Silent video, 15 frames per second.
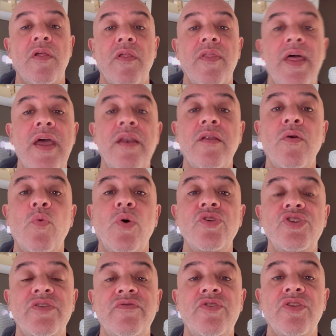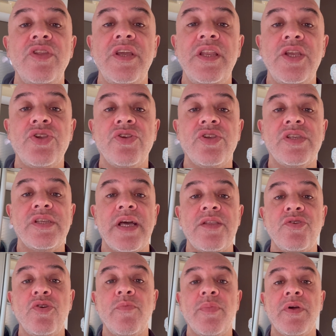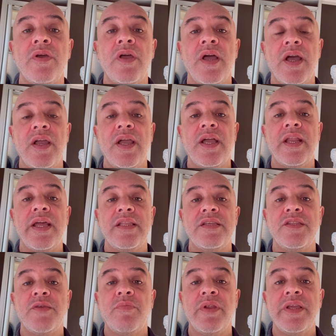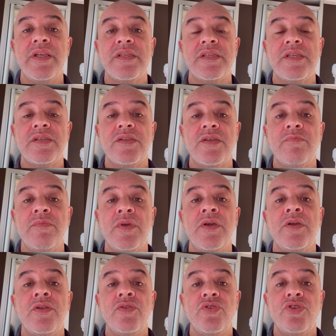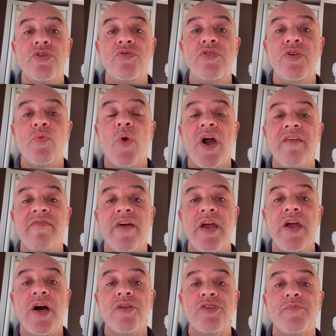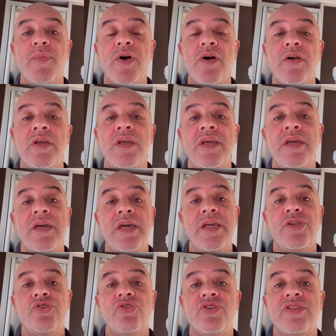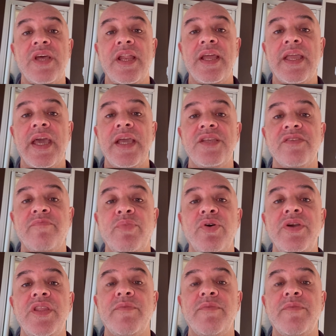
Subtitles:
Then, once you've done the initial setup and connected the Blink system to your Wi-Fi hotspot, it's just then a case of putting the